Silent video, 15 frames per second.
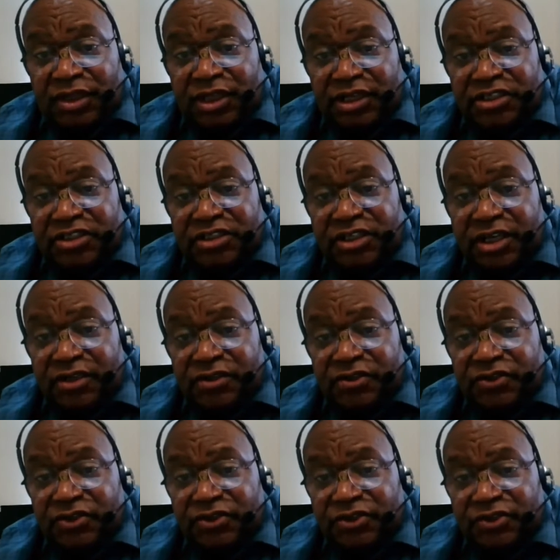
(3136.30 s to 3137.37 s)
with his
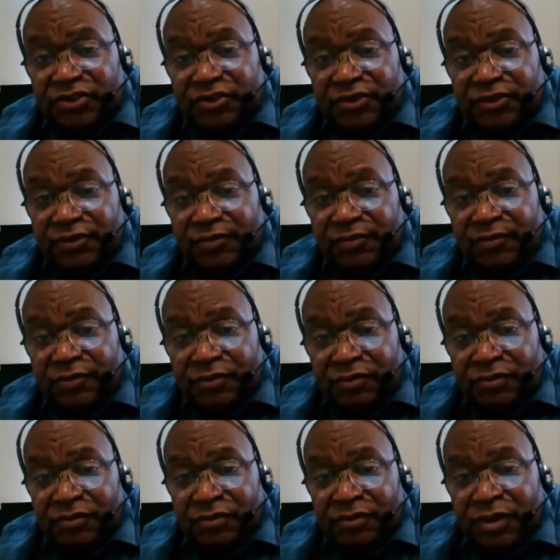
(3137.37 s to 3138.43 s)
sins.
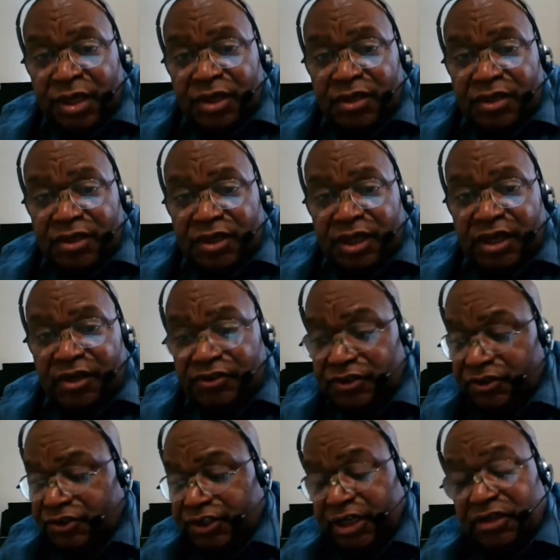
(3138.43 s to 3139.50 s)
Ladies
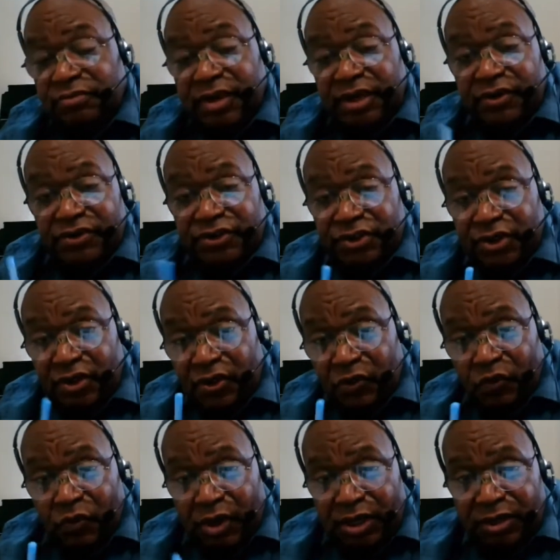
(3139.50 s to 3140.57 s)
and gentlemen, you see how
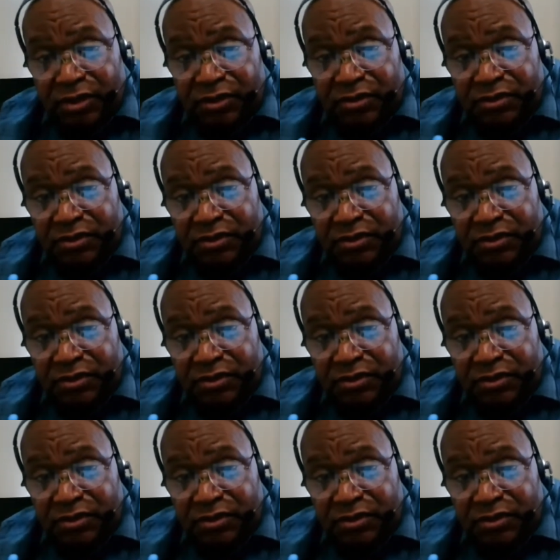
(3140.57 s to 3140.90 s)
one